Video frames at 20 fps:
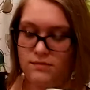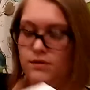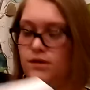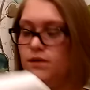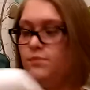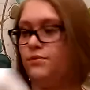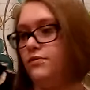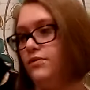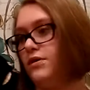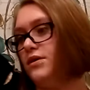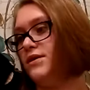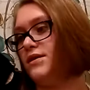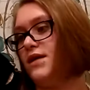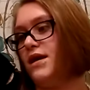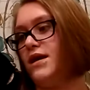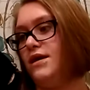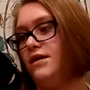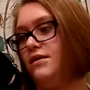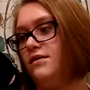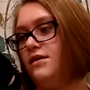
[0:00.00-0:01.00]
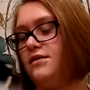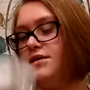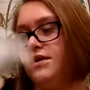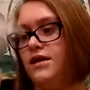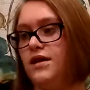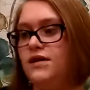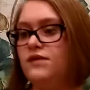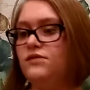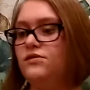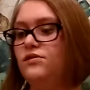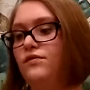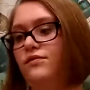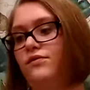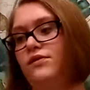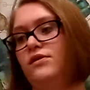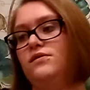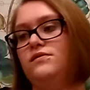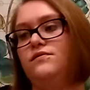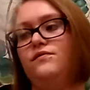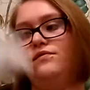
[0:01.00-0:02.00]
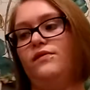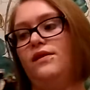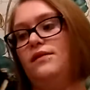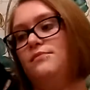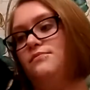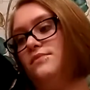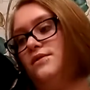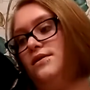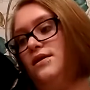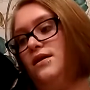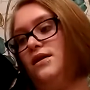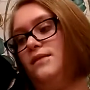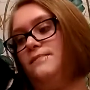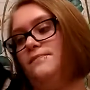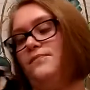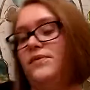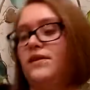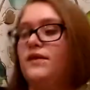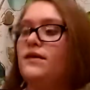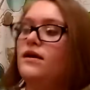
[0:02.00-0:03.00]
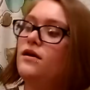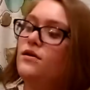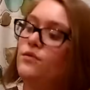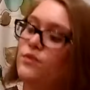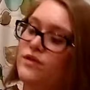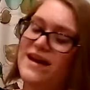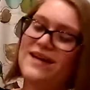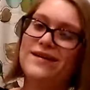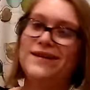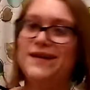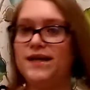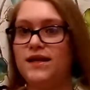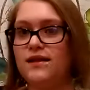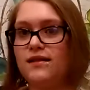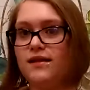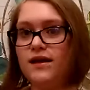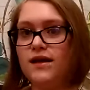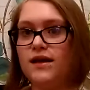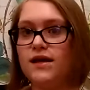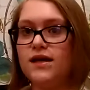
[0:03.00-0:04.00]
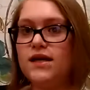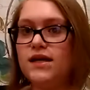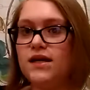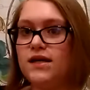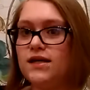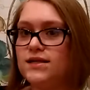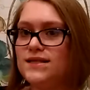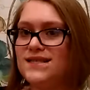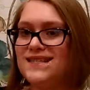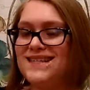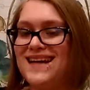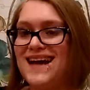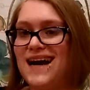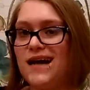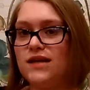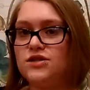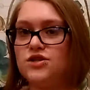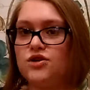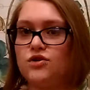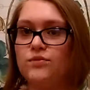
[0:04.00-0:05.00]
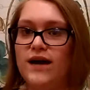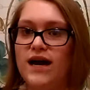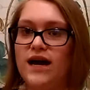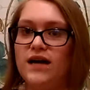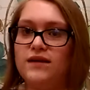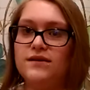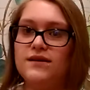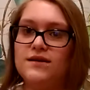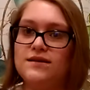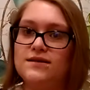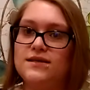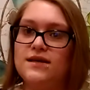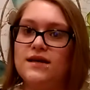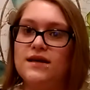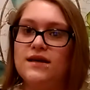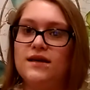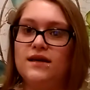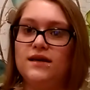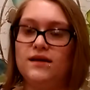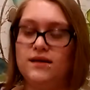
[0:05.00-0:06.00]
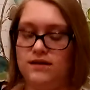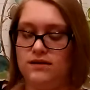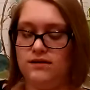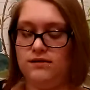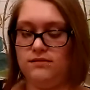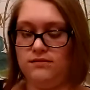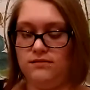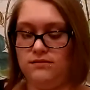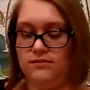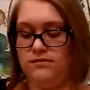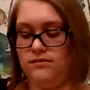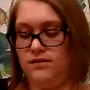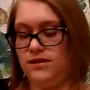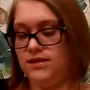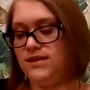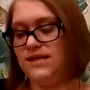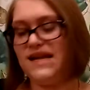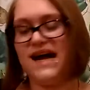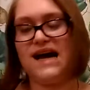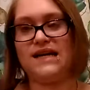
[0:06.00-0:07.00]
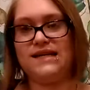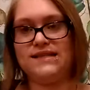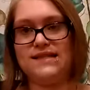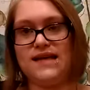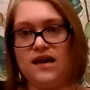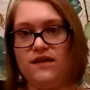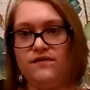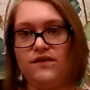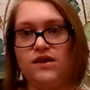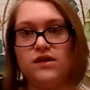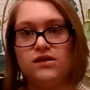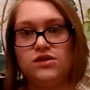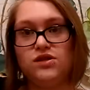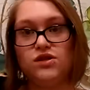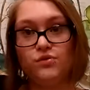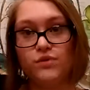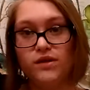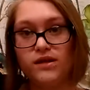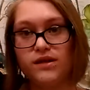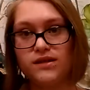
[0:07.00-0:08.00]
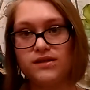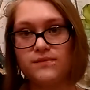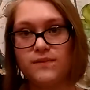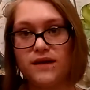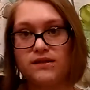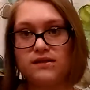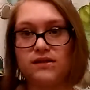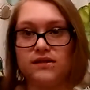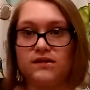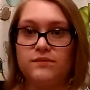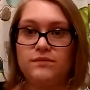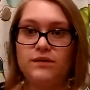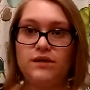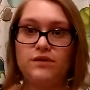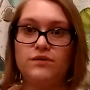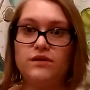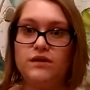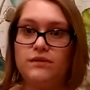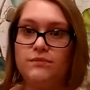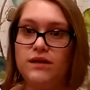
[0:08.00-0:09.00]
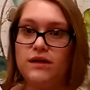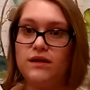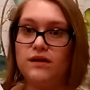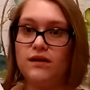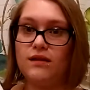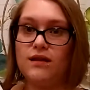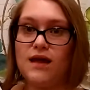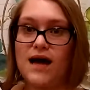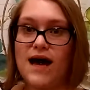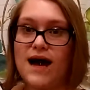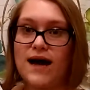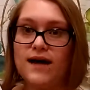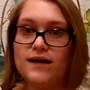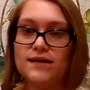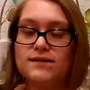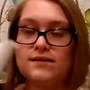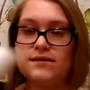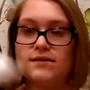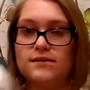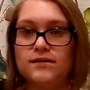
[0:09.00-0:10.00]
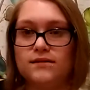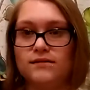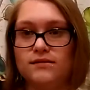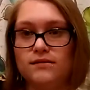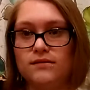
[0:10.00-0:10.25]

people were saying that the handle feels flimsy. Without anything in it, it's not so bad because it's not as heavy as you would expect it to be with it being glass.